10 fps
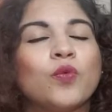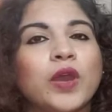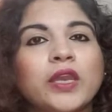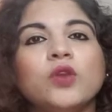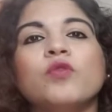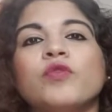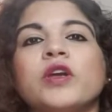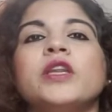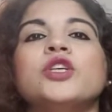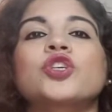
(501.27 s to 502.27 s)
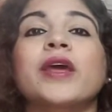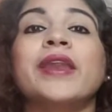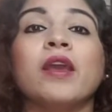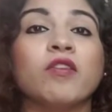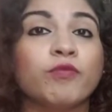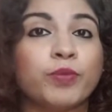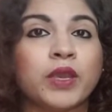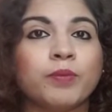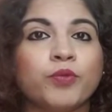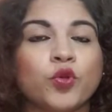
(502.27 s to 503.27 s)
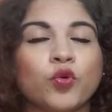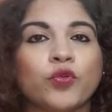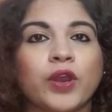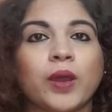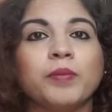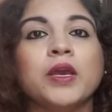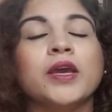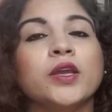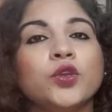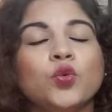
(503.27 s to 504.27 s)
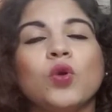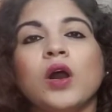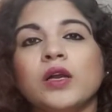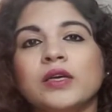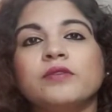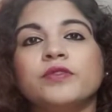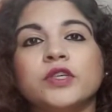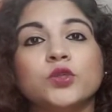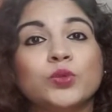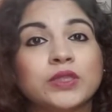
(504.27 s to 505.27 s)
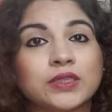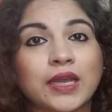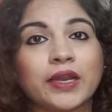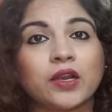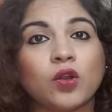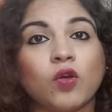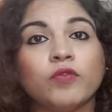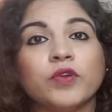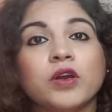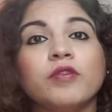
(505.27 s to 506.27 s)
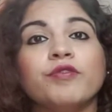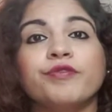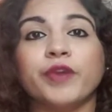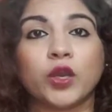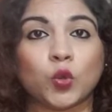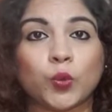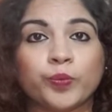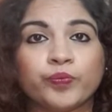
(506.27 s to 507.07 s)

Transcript: When you finish an FPM program, you are conferred with the title of a fellow.